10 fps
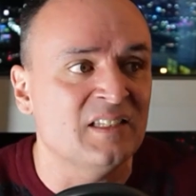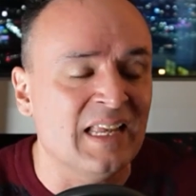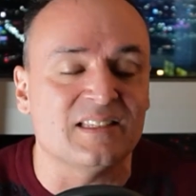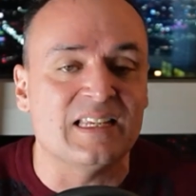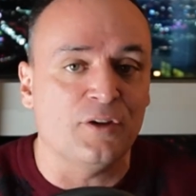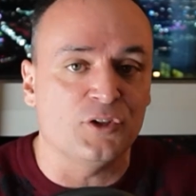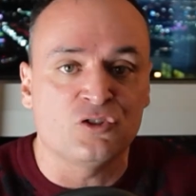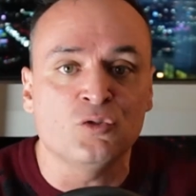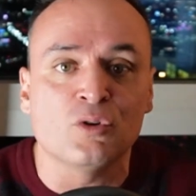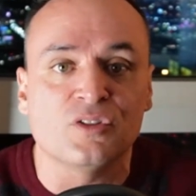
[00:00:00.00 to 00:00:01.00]
cents. Now, the
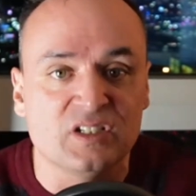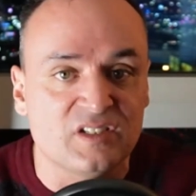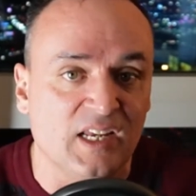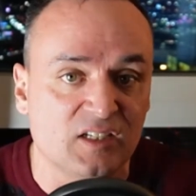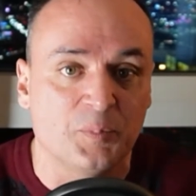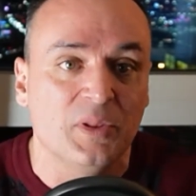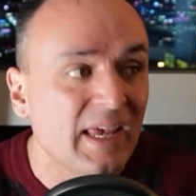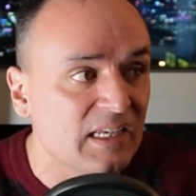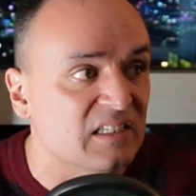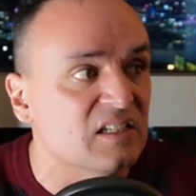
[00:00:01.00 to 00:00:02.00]
sooner this takes
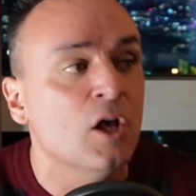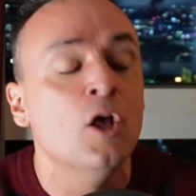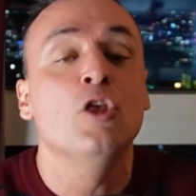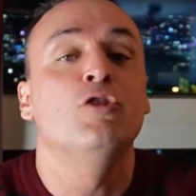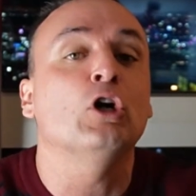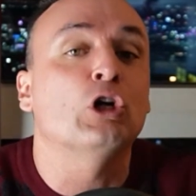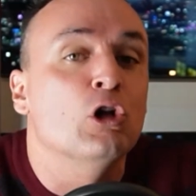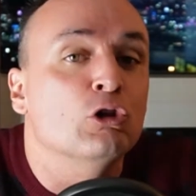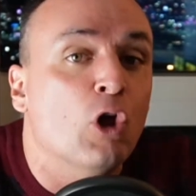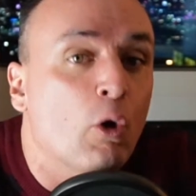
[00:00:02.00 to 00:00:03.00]
place, the
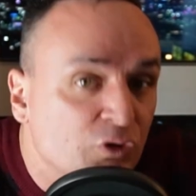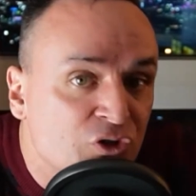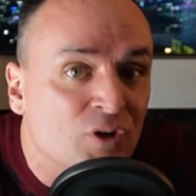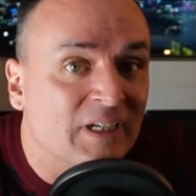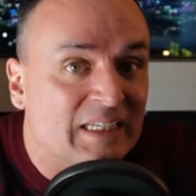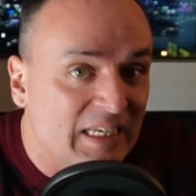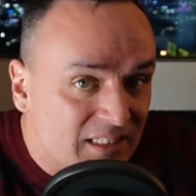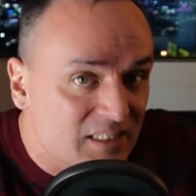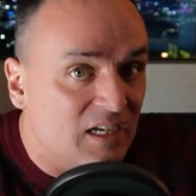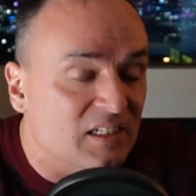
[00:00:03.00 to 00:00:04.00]
closer it
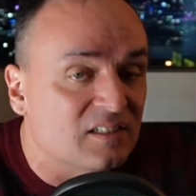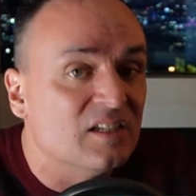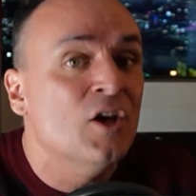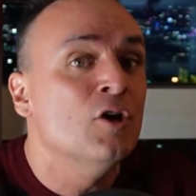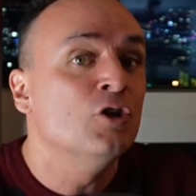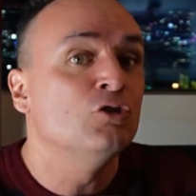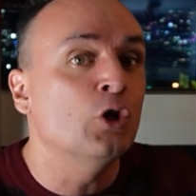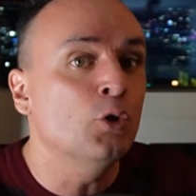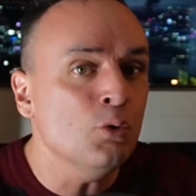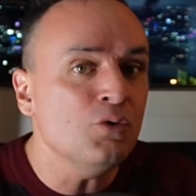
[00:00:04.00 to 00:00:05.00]
gets us
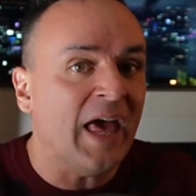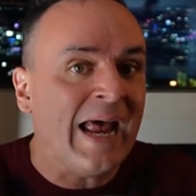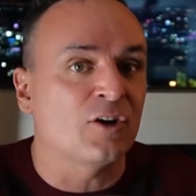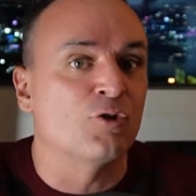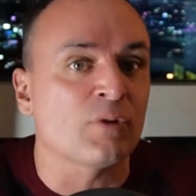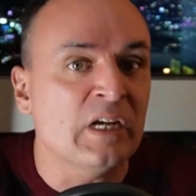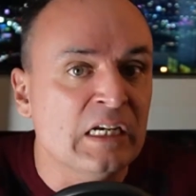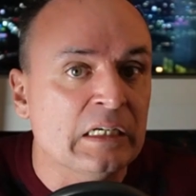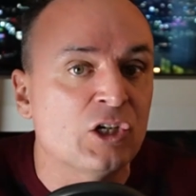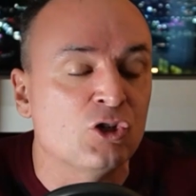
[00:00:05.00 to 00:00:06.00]
to that
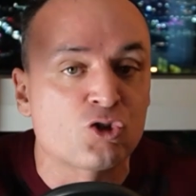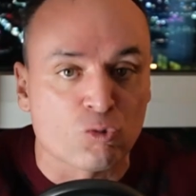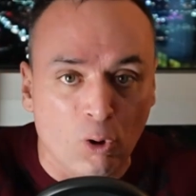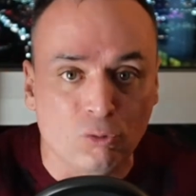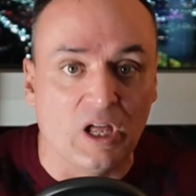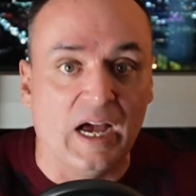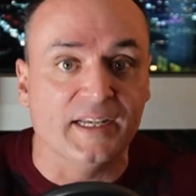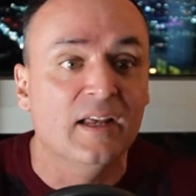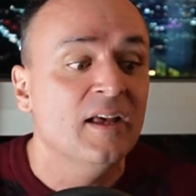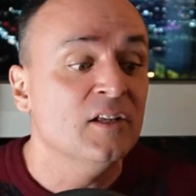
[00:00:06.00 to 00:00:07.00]
green control
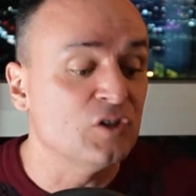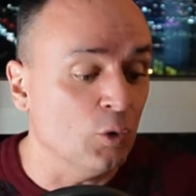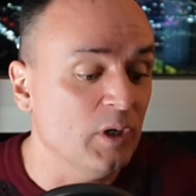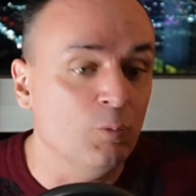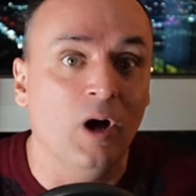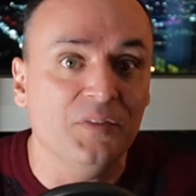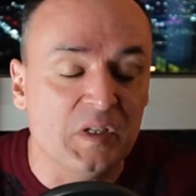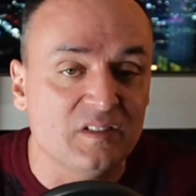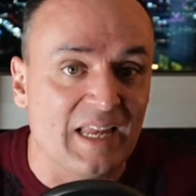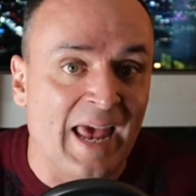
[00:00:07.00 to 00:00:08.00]
line. So we want
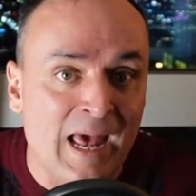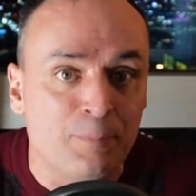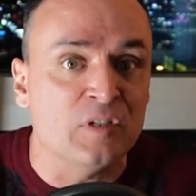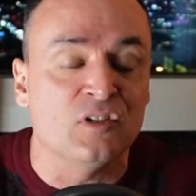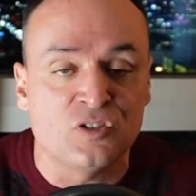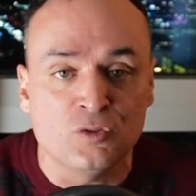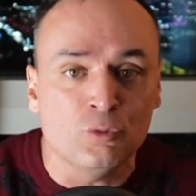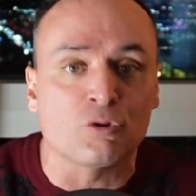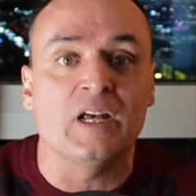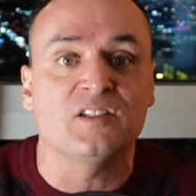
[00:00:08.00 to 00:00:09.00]
this to happen
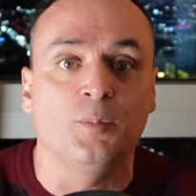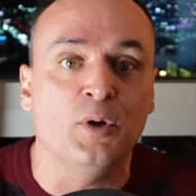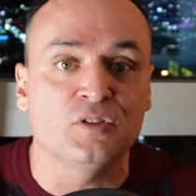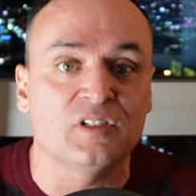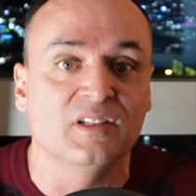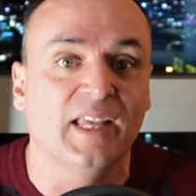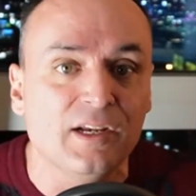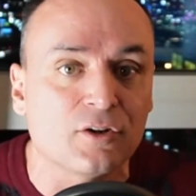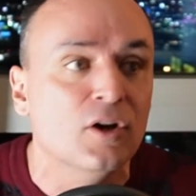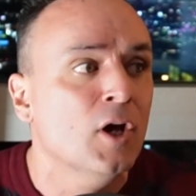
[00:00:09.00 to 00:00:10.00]
sooner as opposed to
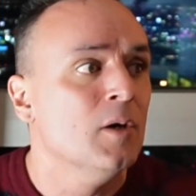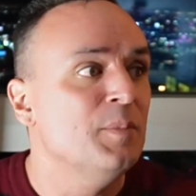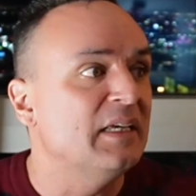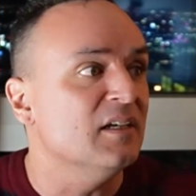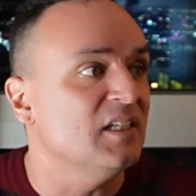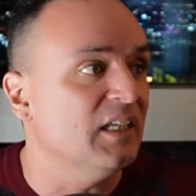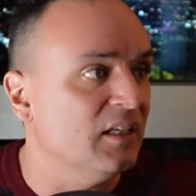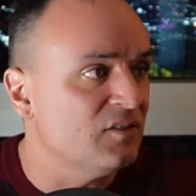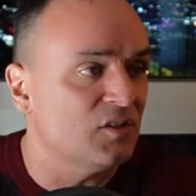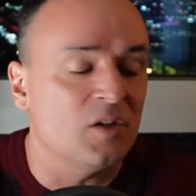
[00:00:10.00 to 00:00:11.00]
later, because it
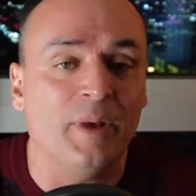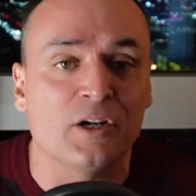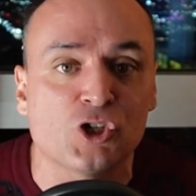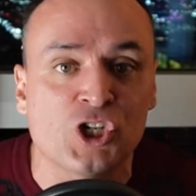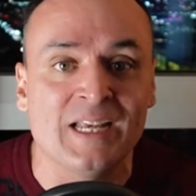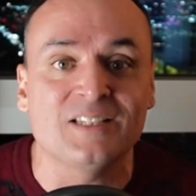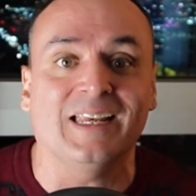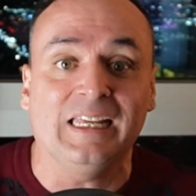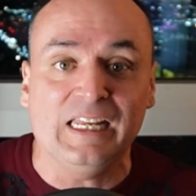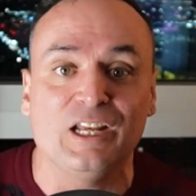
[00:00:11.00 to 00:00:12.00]
gives us a better
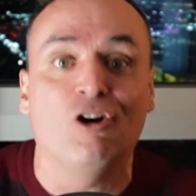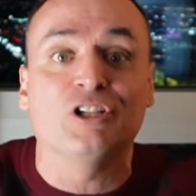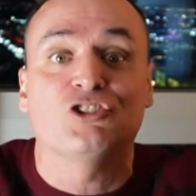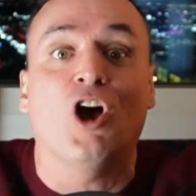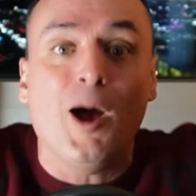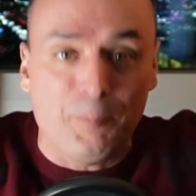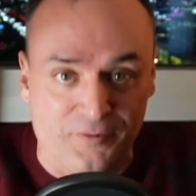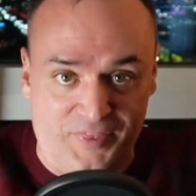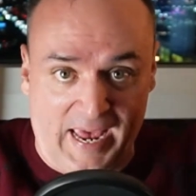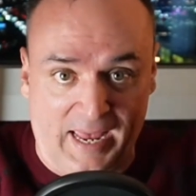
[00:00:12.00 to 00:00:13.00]
chance at getting on top
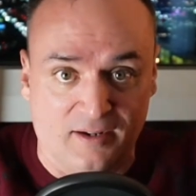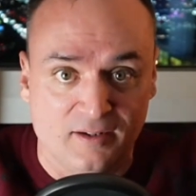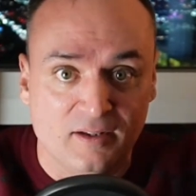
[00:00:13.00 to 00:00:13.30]
of that.